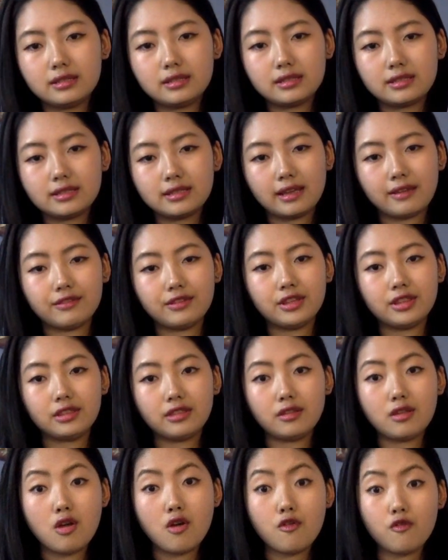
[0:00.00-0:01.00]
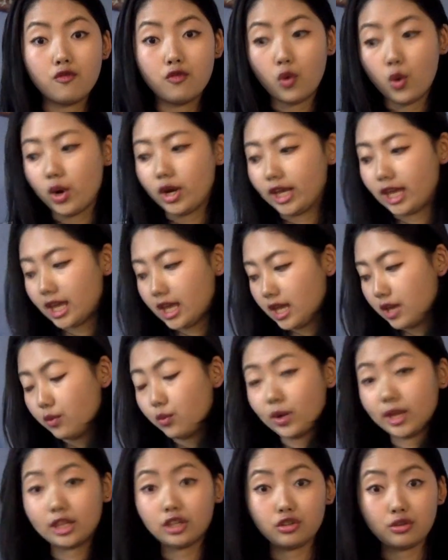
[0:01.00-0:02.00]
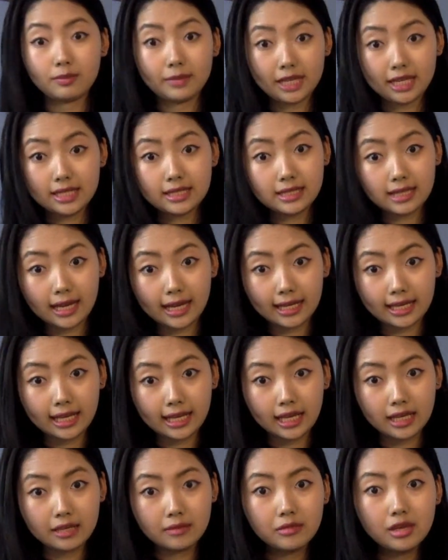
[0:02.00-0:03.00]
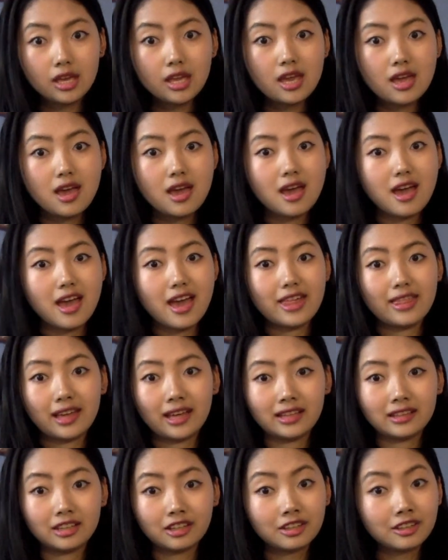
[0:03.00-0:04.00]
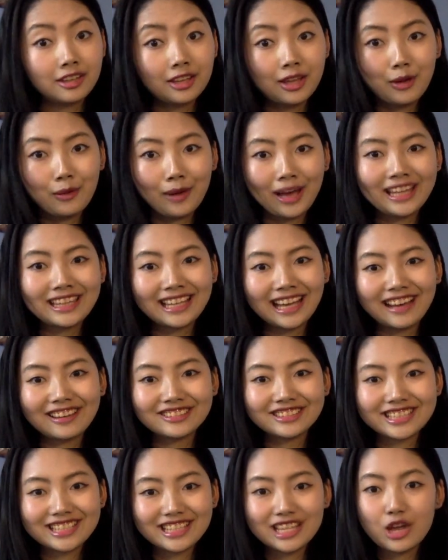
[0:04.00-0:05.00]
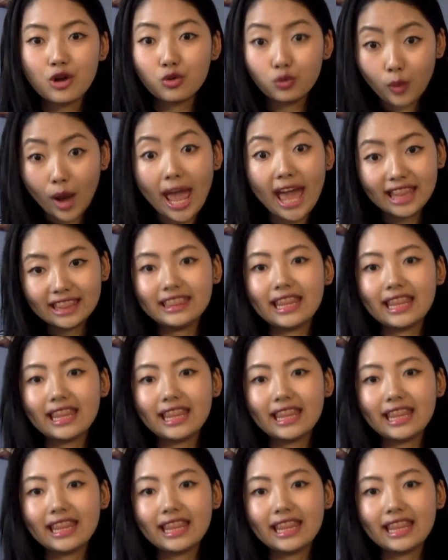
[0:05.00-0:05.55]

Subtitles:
7:40 when the UPS guy came, and I literally ran